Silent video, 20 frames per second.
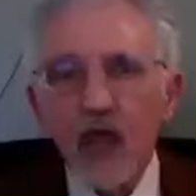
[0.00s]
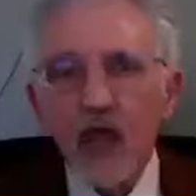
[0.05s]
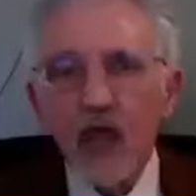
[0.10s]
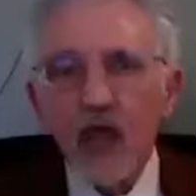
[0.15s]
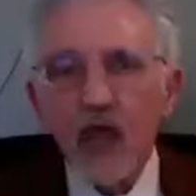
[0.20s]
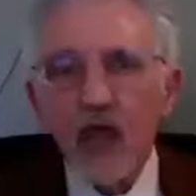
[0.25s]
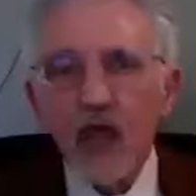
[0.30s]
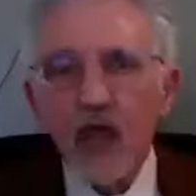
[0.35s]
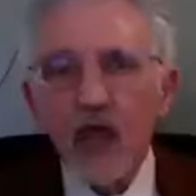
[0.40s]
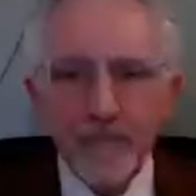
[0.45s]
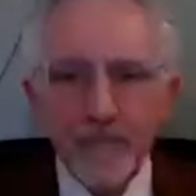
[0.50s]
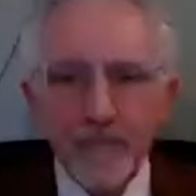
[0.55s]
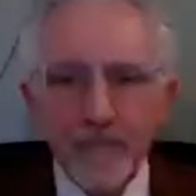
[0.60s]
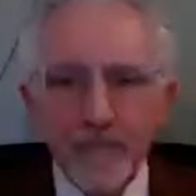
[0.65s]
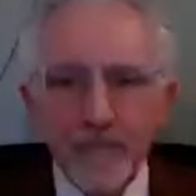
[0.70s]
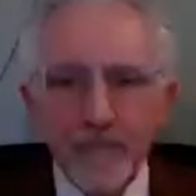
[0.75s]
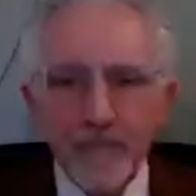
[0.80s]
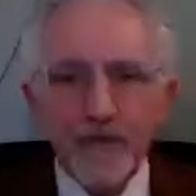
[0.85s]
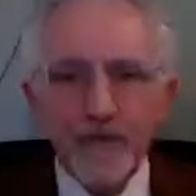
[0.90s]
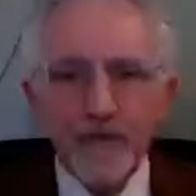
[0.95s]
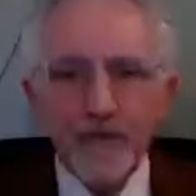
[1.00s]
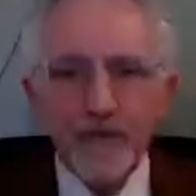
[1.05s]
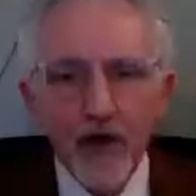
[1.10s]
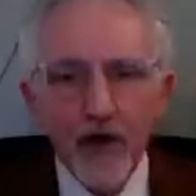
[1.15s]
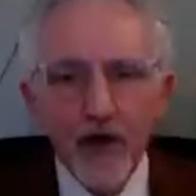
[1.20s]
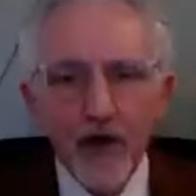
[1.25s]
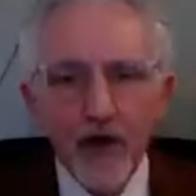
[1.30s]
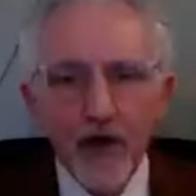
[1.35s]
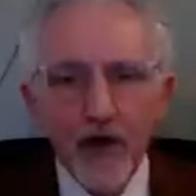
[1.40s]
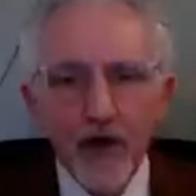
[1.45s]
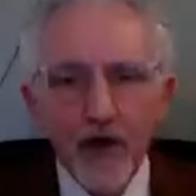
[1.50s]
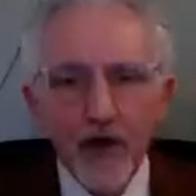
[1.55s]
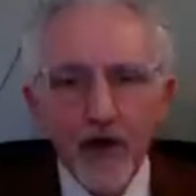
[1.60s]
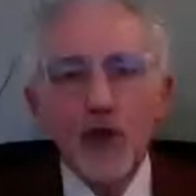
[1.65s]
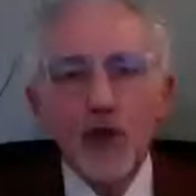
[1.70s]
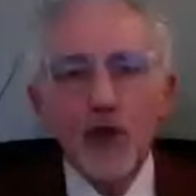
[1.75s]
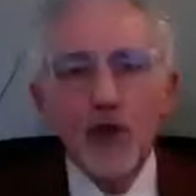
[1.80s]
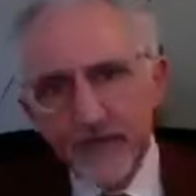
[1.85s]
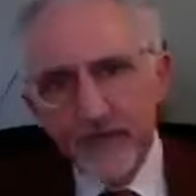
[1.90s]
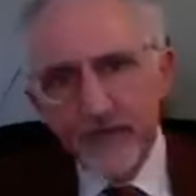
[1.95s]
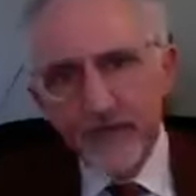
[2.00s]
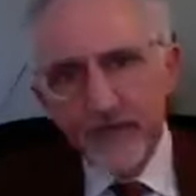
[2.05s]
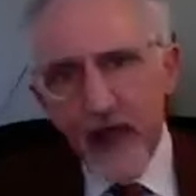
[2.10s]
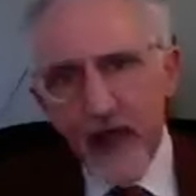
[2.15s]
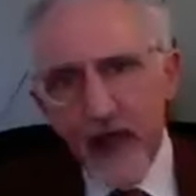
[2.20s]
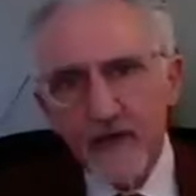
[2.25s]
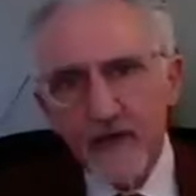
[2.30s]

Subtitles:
and the Black Panther Party, who